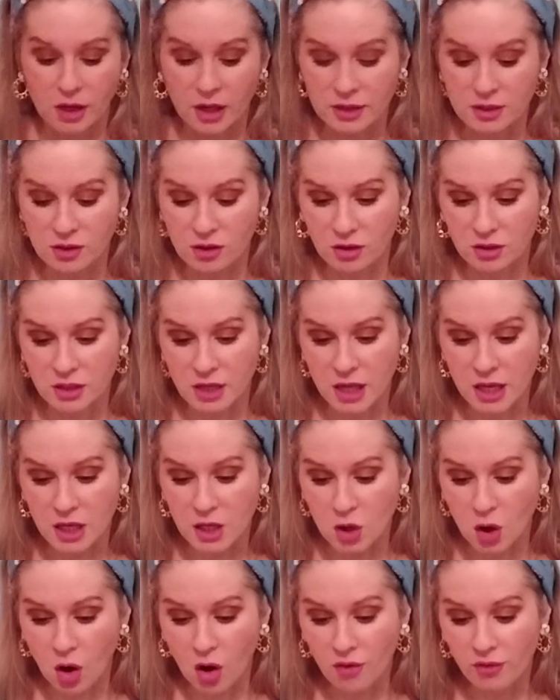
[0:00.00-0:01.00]
has not taken
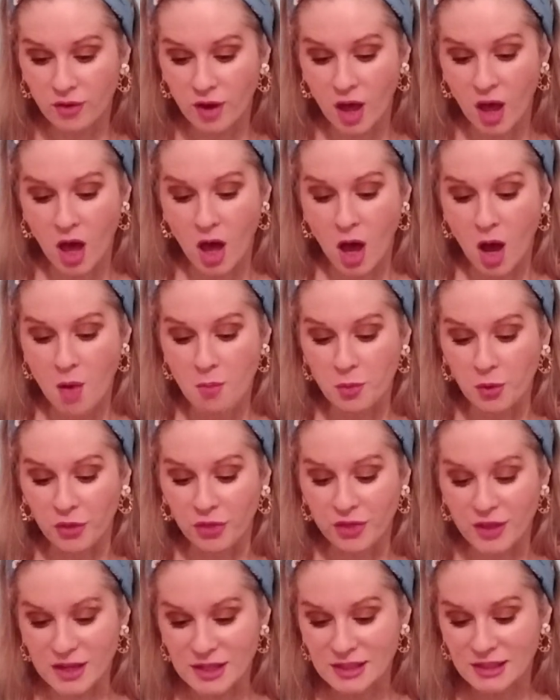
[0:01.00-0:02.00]
off.
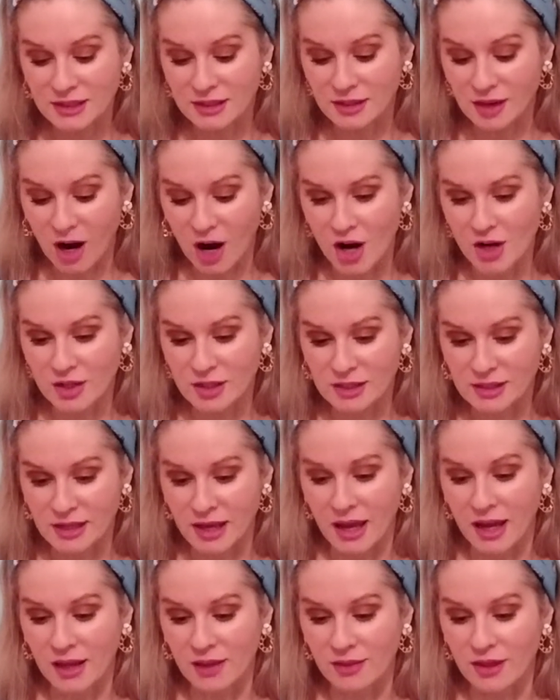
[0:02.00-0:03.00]
But this card is
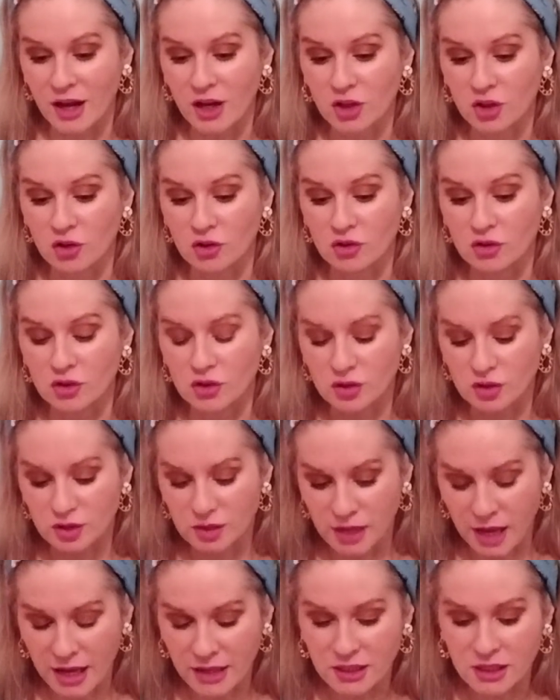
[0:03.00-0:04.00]
saying that your
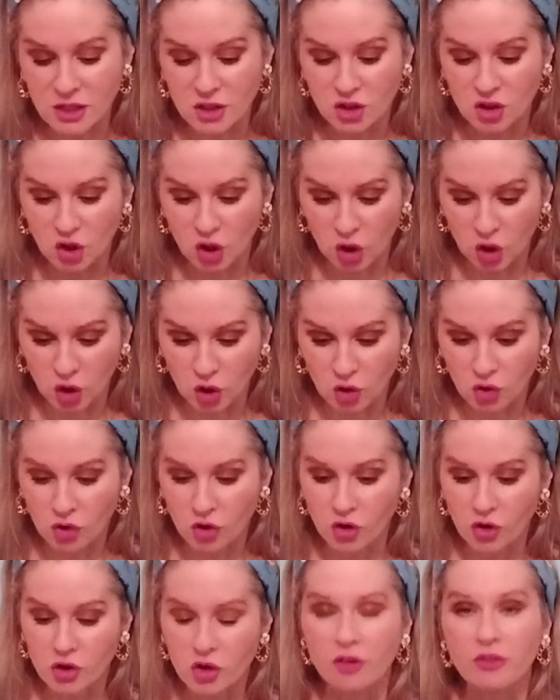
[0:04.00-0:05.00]
steady,
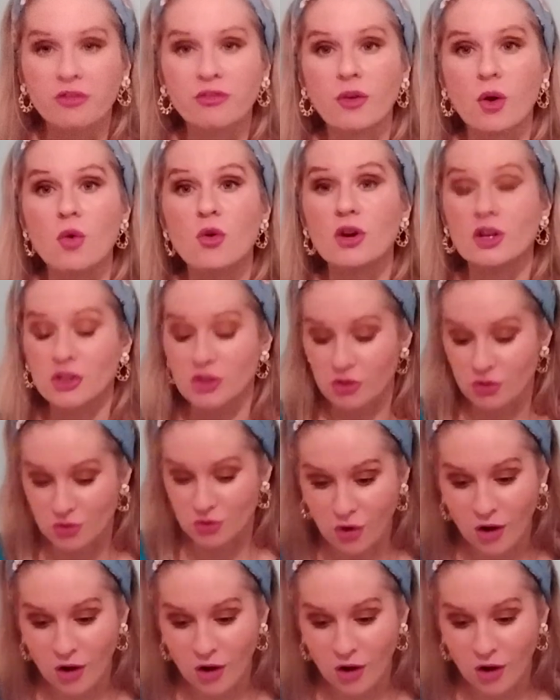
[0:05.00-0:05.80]
secure, your focus, your